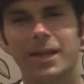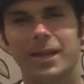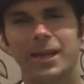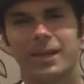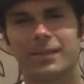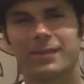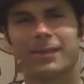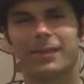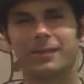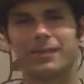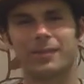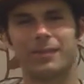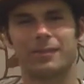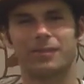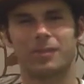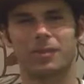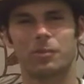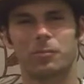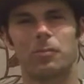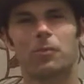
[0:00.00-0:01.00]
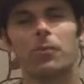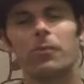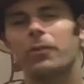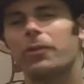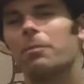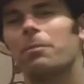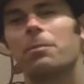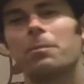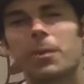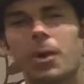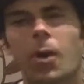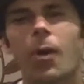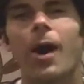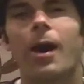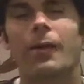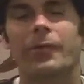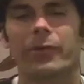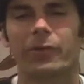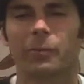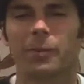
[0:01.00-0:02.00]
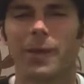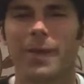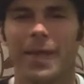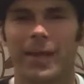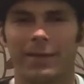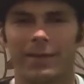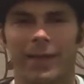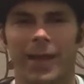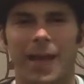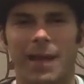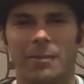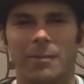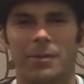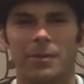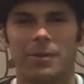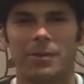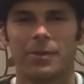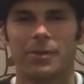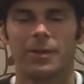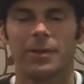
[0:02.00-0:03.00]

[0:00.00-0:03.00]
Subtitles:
It's thrilled to go out and spend that time with you.